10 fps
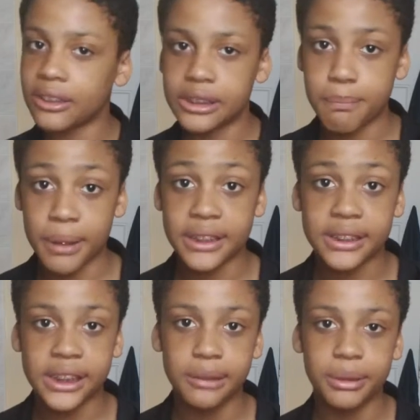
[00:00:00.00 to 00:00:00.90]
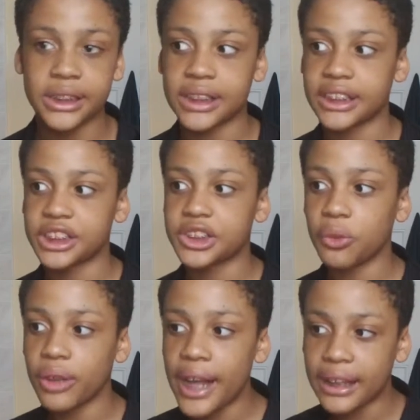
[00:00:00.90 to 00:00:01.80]
was the best thing because I just
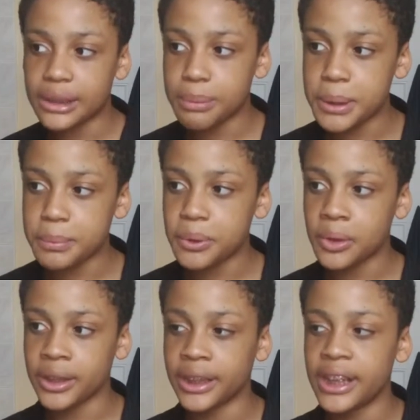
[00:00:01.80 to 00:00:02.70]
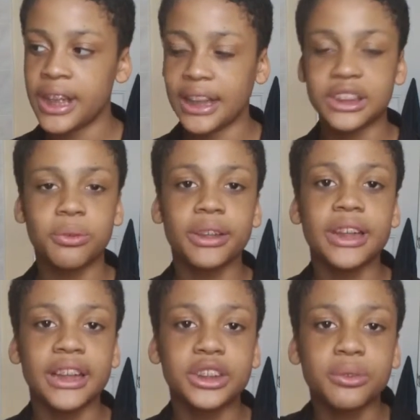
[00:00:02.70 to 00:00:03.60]
don't want to ask people, and I just want
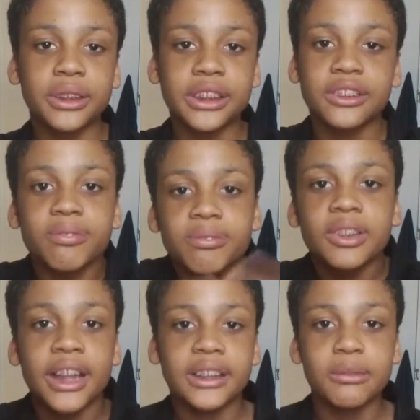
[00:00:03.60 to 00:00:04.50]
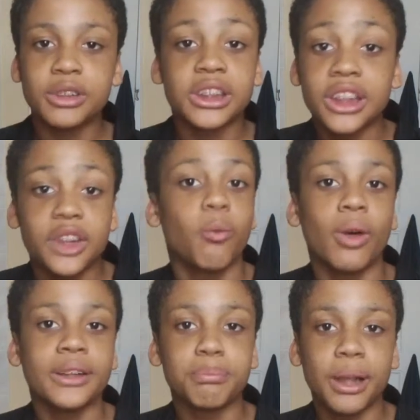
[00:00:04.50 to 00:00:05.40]
to let them just click
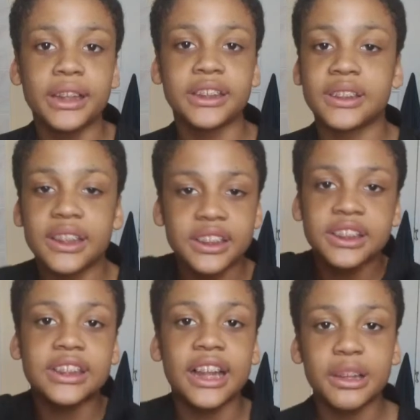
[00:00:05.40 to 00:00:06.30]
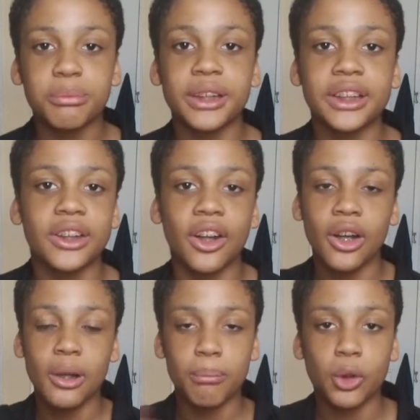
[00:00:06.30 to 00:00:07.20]
one button instead of just telling me or
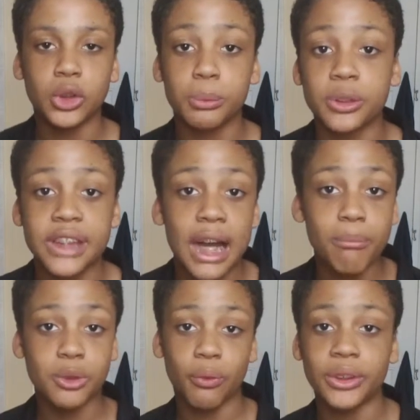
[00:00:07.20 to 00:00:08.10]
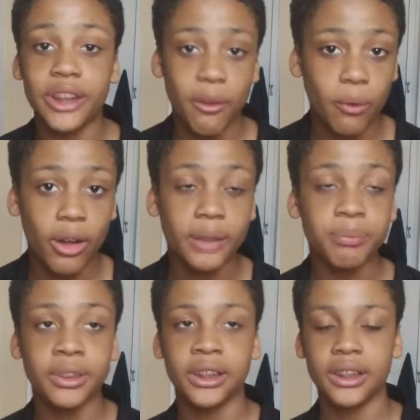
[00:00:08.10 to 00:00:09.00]
multiple times of what they
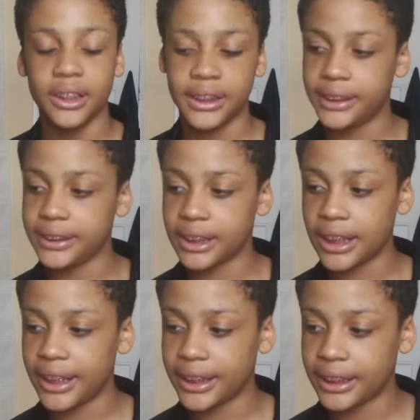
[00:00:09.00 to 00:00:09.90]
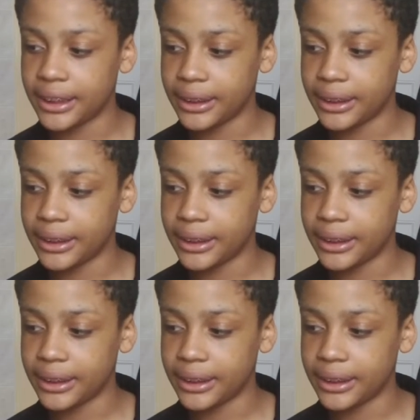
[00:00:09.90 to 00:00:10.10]
want. And like,